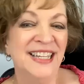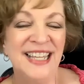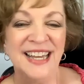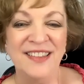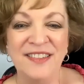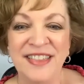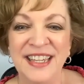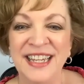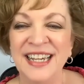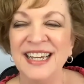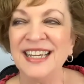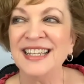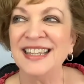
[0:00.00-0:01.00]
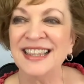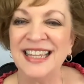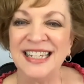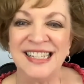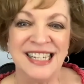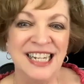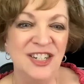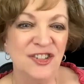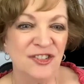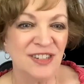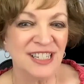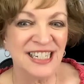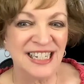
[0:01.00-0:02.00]
the other thing that's
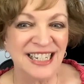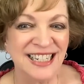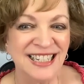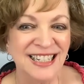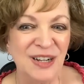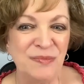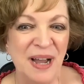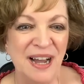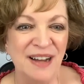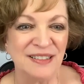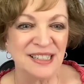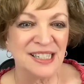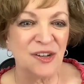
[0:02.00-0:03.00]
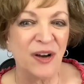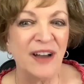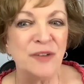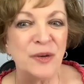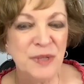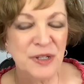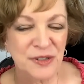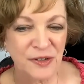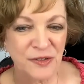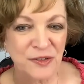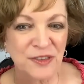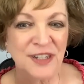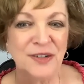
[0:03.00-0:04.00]
interesting about, so I have a
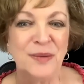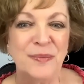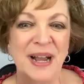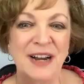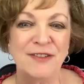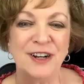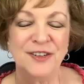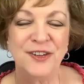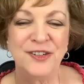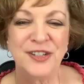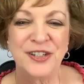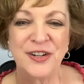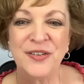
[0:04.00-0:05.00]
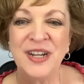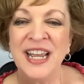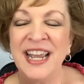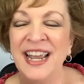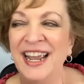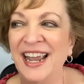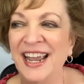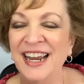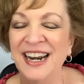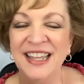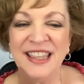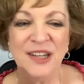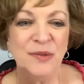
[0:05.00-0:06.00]
musical theater background also. And
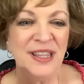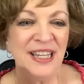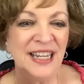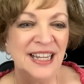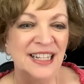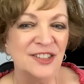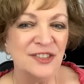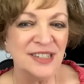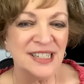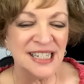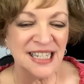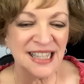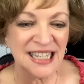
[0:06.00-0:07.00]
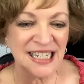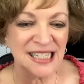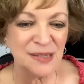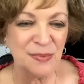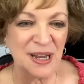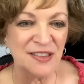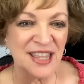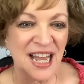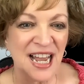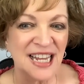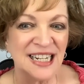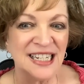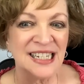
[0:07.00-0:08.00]
I think one of the interesting things about
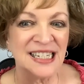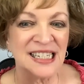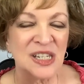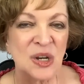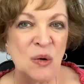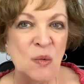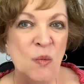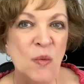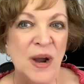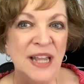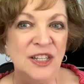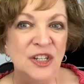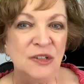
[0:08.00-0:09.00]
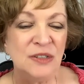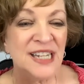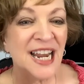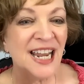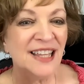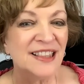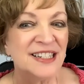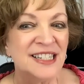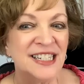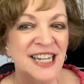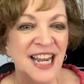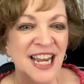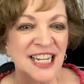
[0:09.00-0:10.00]
that is when you take the
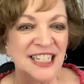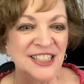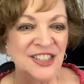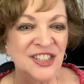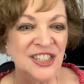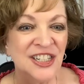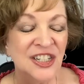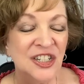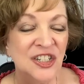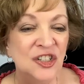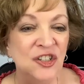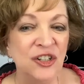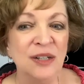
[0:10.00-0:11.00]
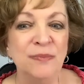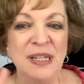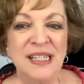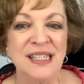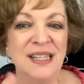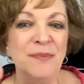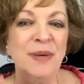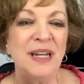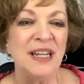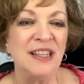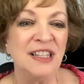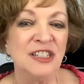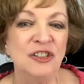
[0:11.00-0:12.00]
stage, you can be
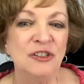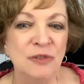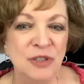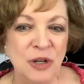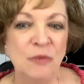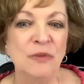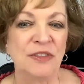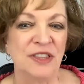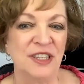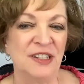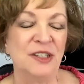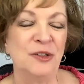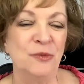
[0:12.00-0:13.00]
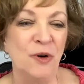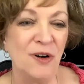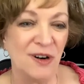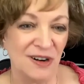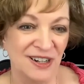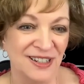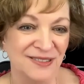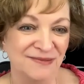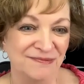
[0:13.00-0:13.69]
somebody that you don't think you are.